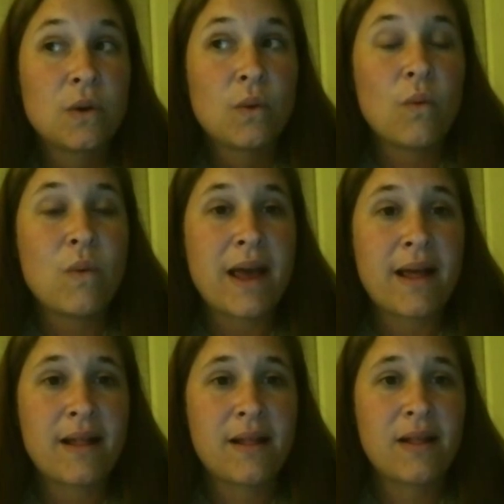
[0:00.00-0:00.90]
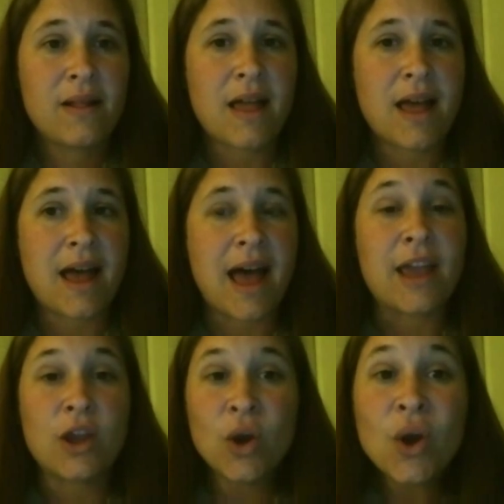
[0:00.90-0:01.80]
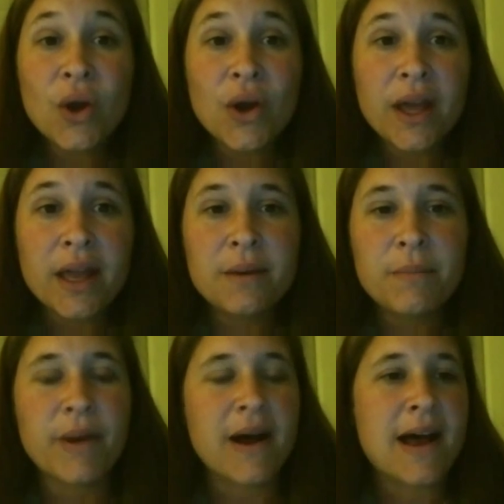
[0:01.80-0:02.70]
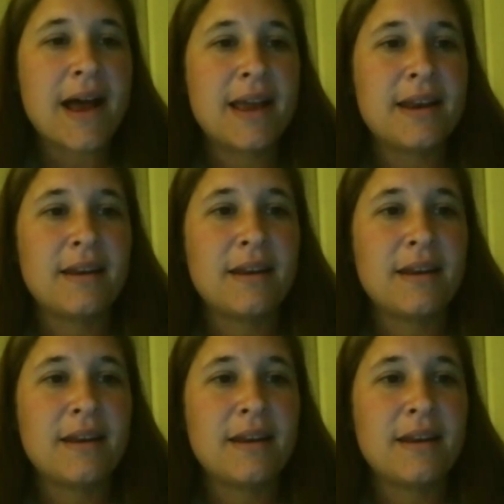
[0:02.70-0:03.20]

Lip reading: Well, I could, but